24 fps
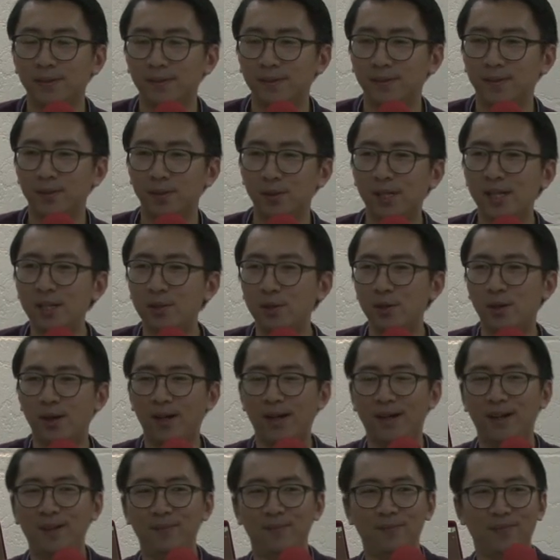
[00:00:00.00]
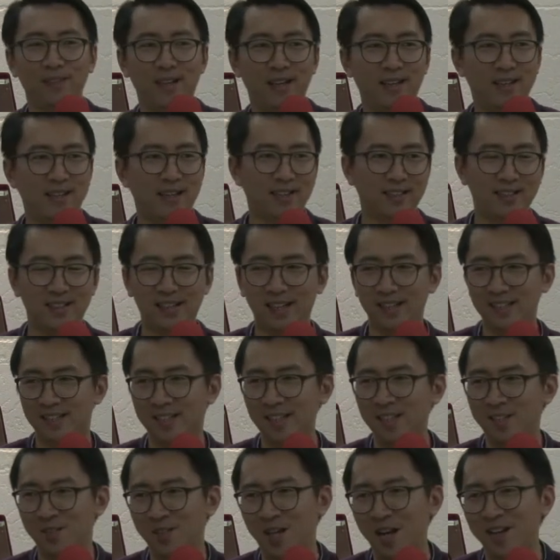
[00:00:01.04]
Today there's
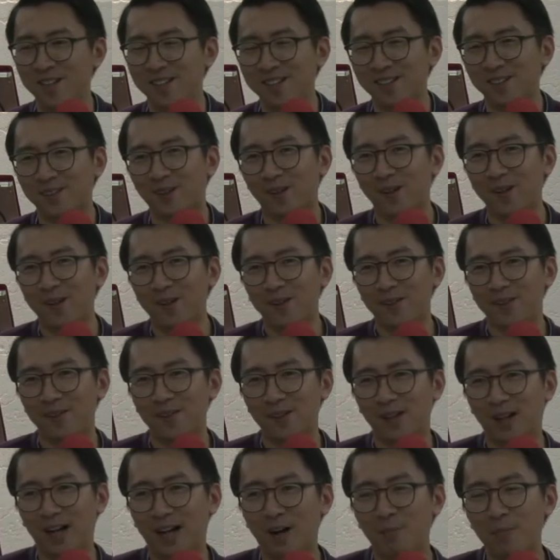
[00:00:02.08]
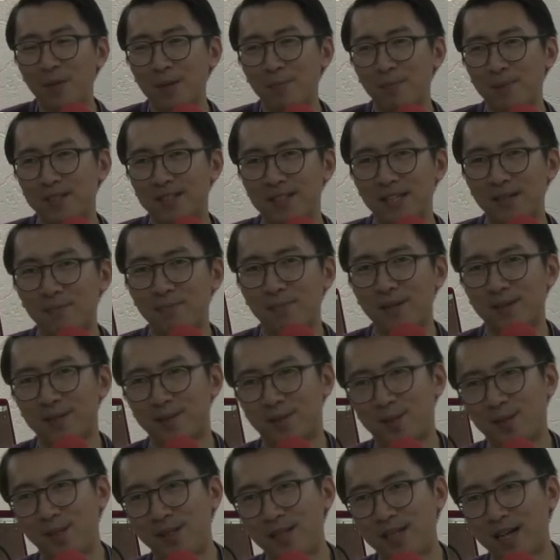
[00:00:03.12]
this gender called how many percent
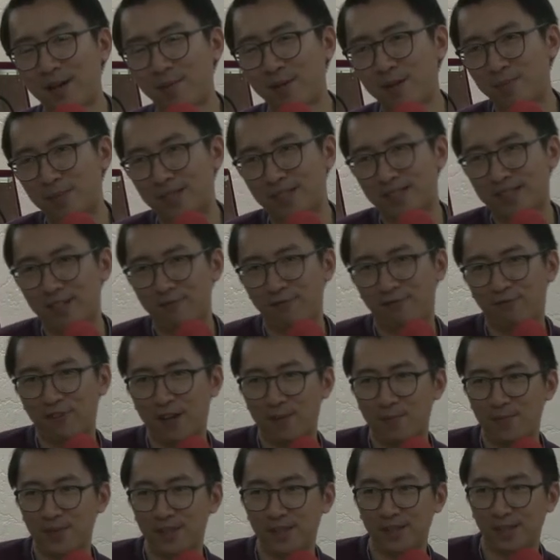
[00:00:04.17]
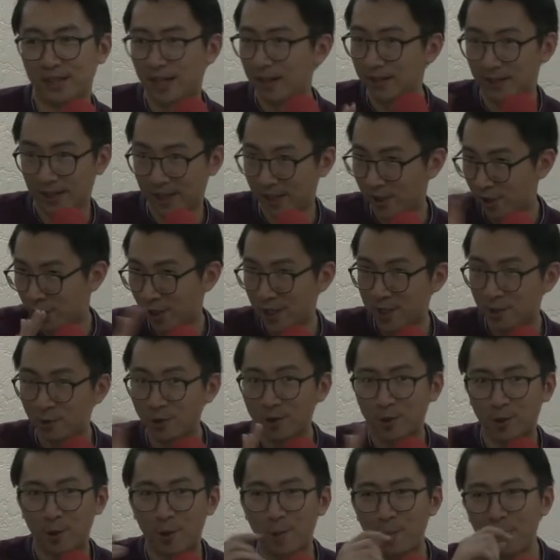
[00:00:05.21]
masculine, how many percent feminine. Can trace one?
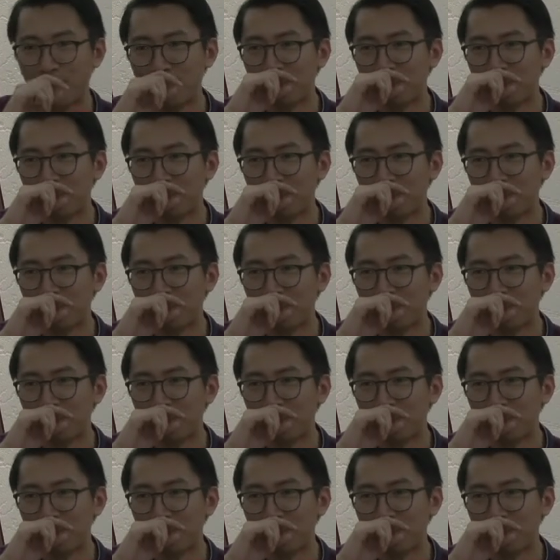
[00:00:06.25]
No.